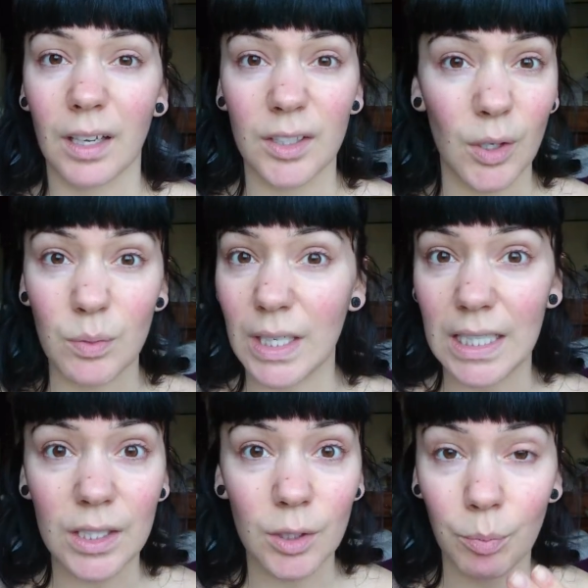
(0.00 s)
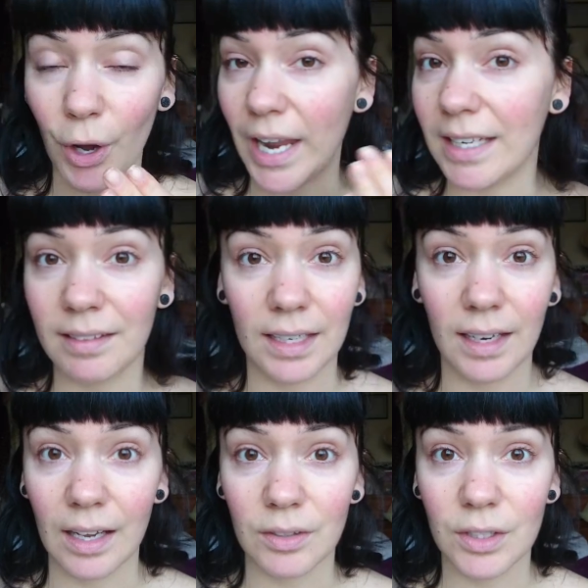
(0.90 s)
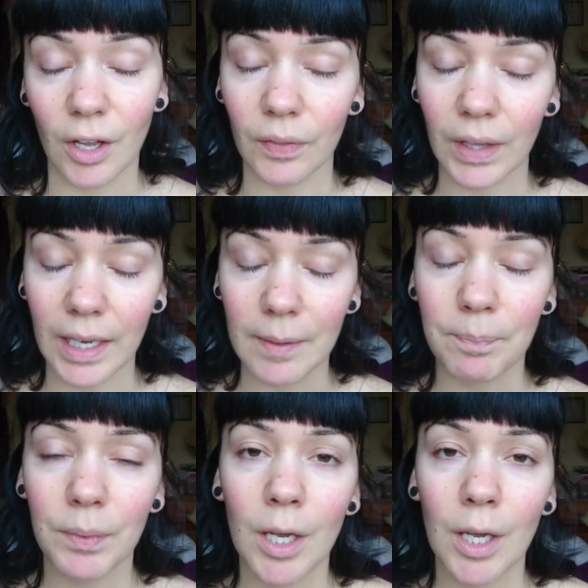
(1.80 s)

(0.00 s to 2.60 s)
I don't need to put anything else on there.